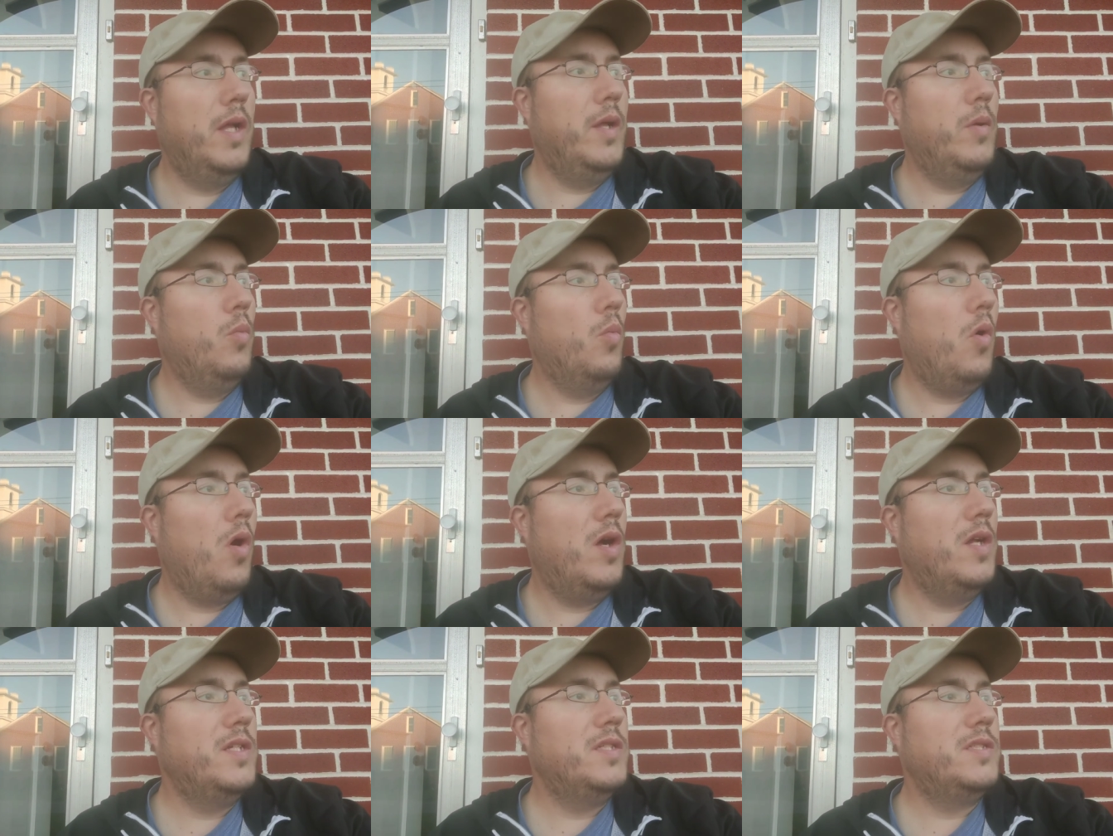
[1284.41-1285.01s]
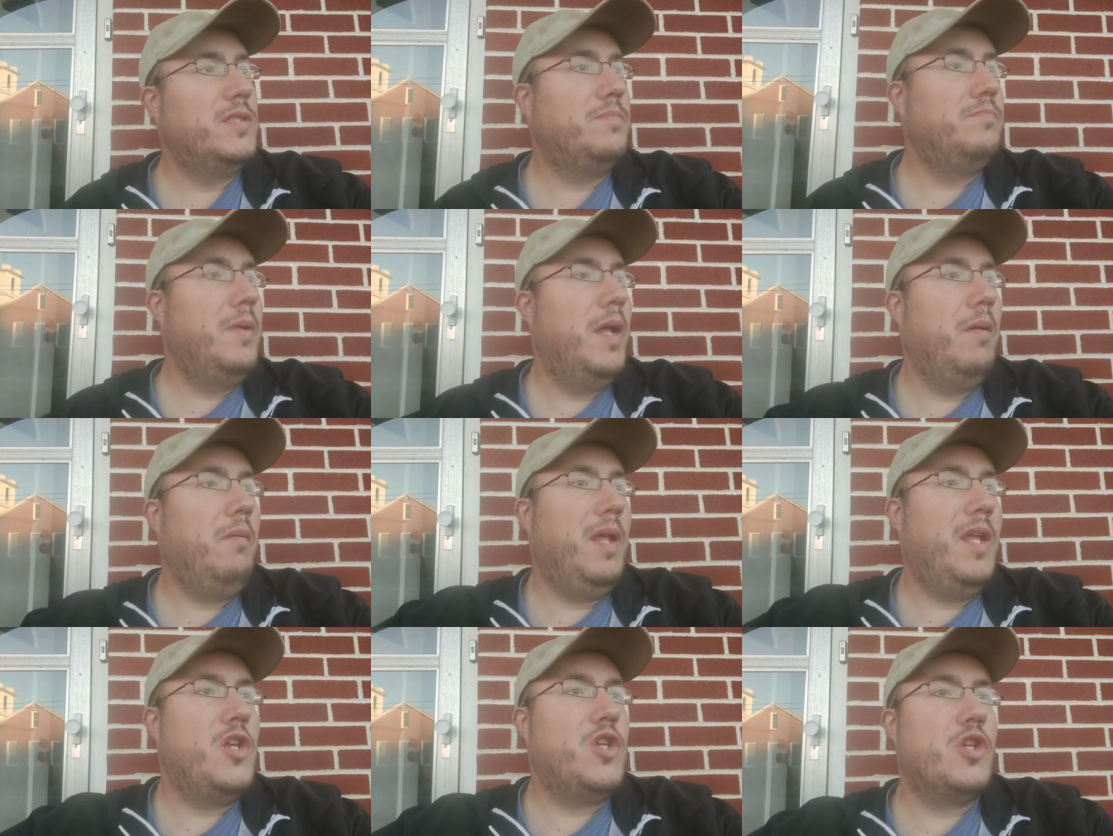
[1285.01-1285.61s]
It was
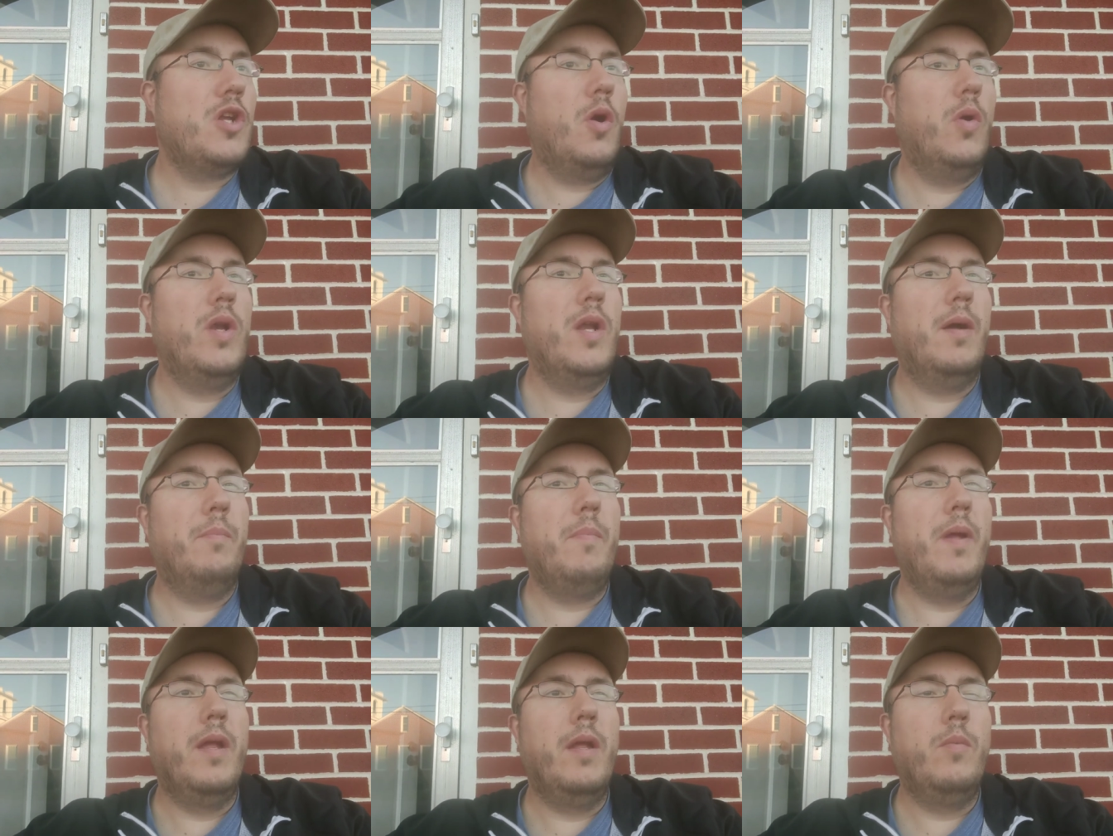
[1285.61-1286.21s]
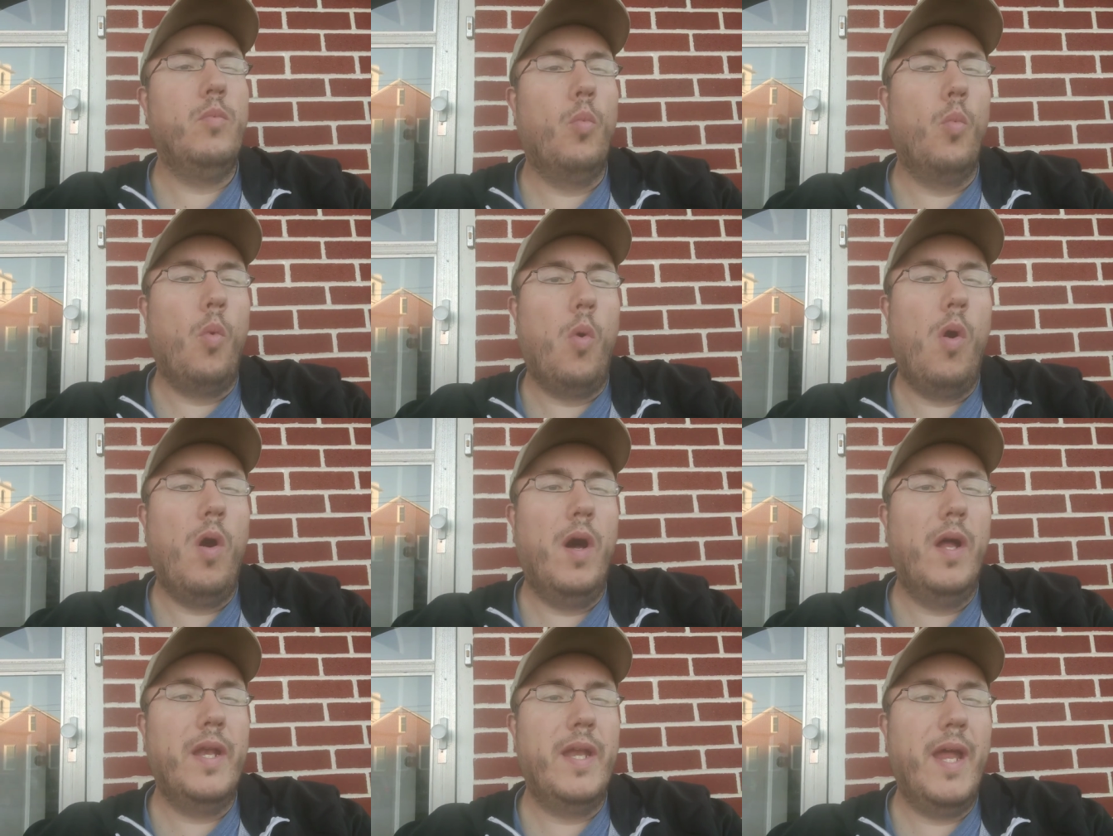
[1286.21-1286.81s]
maybe showing up a
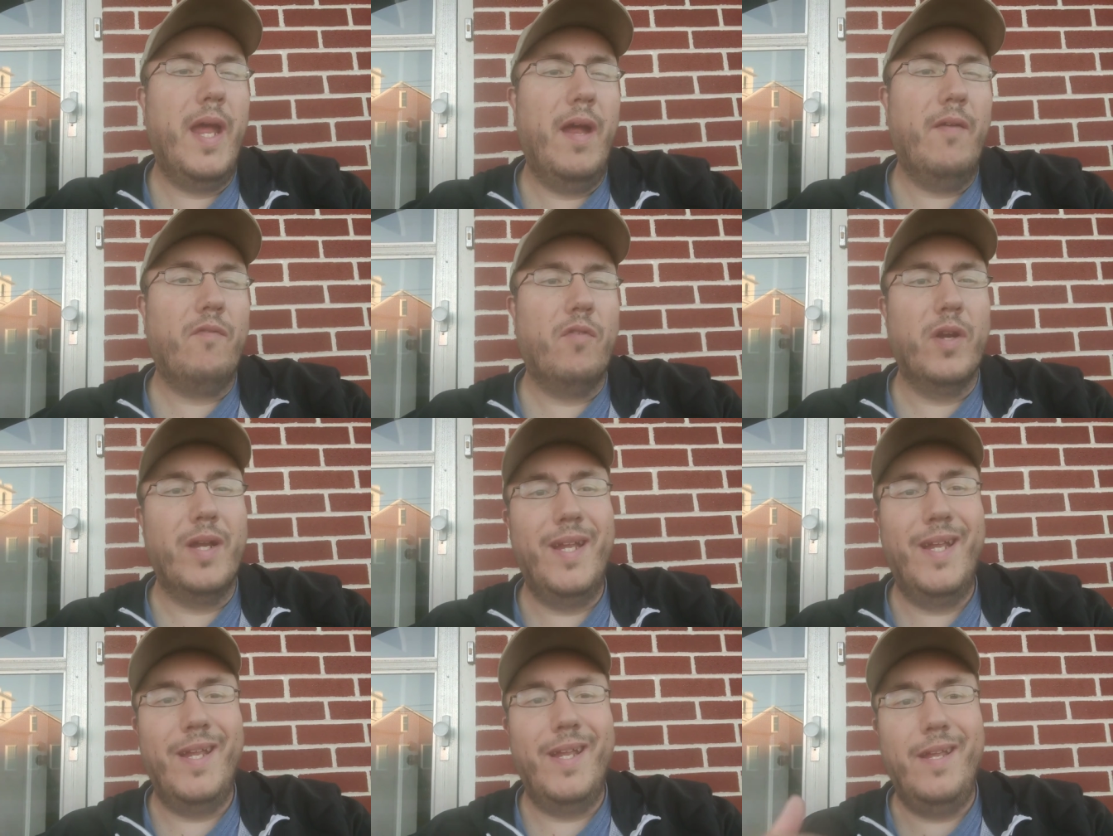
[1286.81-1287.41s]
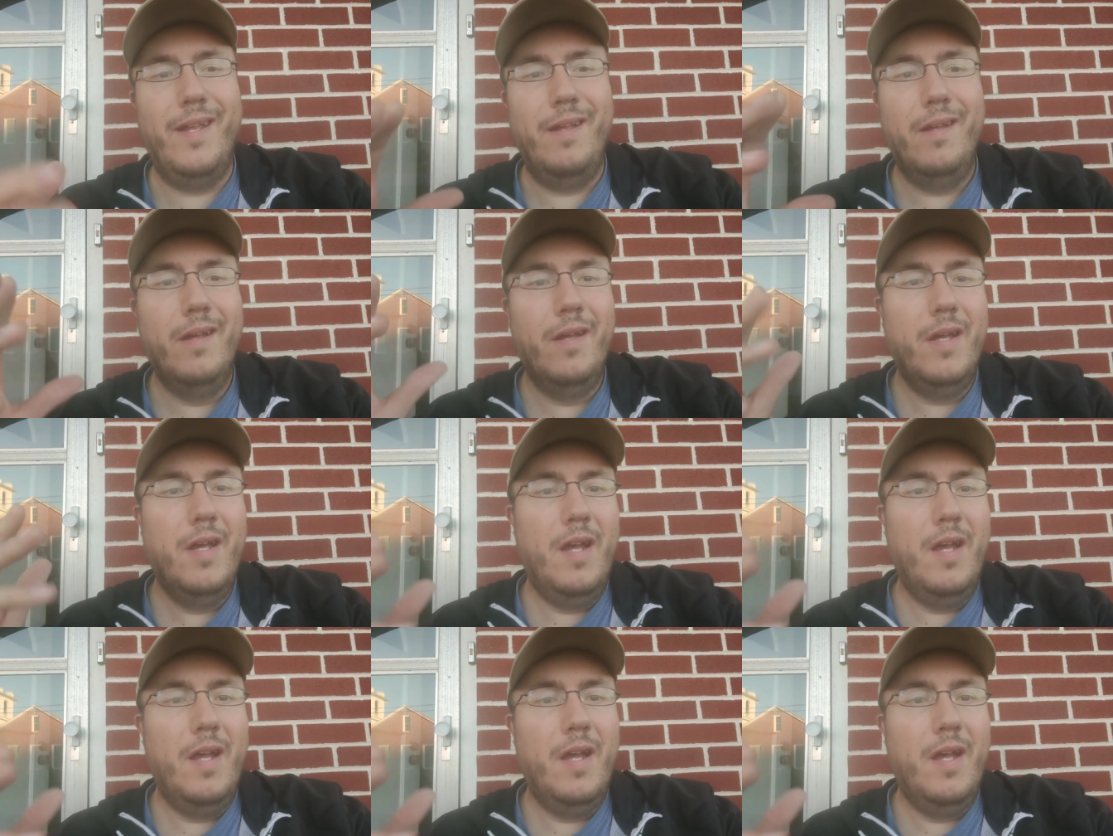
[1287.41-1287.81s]
one every